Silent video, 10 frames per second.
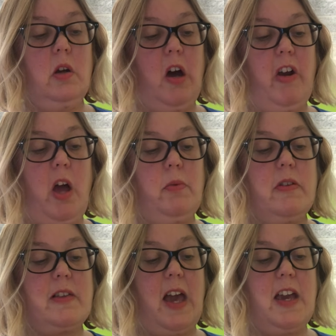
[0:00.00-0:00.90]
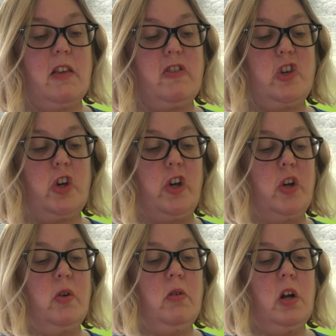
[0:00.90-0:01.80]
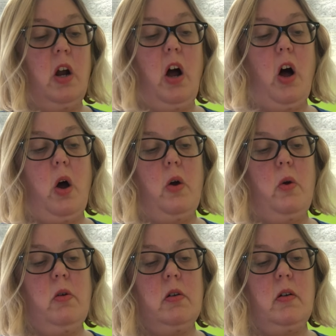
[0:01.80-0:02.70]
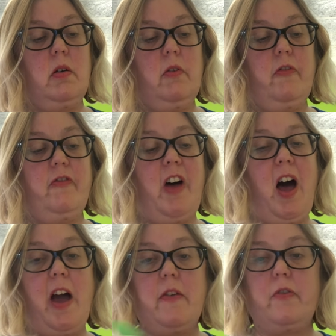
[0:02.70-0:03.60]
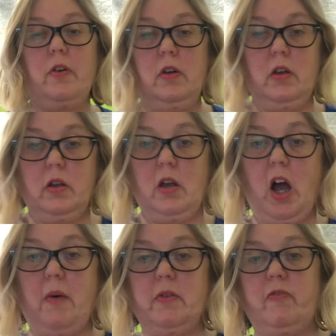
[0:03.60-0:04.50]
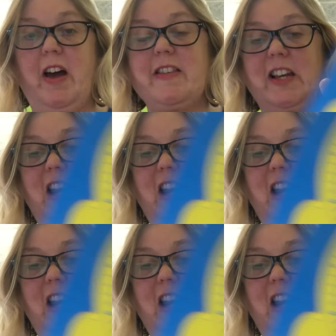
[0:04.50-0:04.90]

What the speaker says: and I would say it's 2:05. I would write it